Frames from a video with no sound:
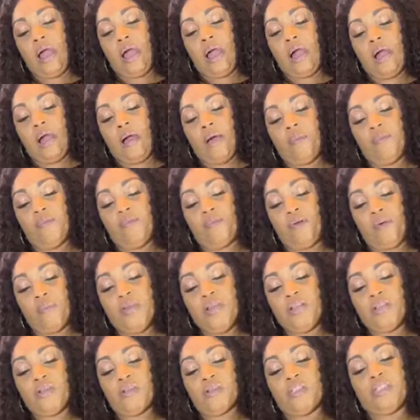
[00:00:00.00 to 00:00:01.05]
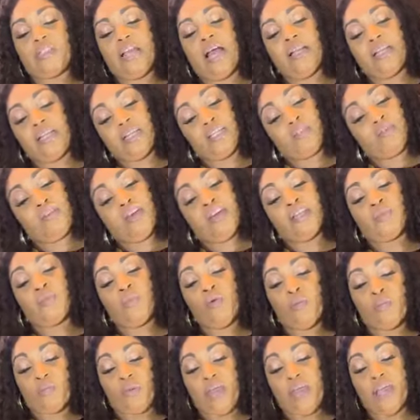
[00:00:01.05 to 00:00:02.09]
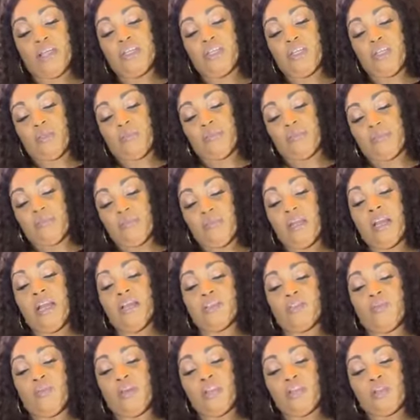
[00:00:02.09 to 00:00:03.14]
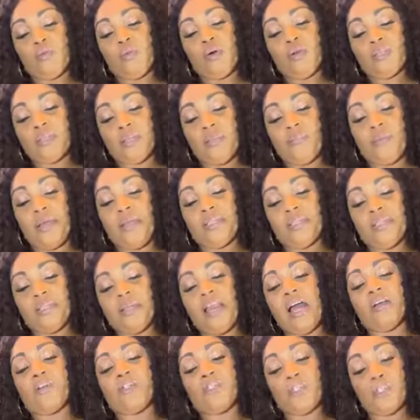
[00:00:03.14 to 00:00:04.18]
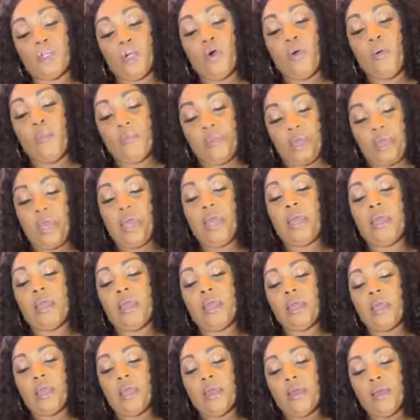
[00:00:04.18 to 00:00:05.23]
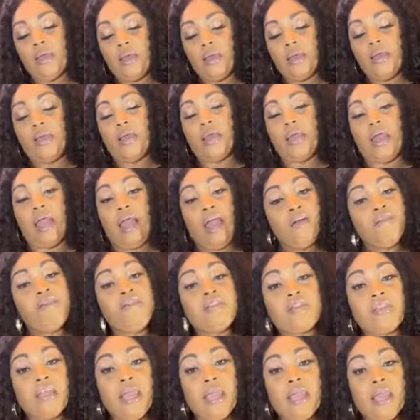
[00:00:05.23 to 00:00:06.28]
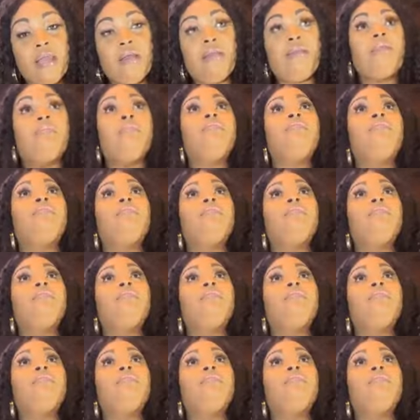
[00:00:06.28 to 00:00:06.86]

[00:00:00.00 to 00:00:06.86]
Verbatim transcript: Um, for me to start this Facebook page, Latrice was the person that showed me everything,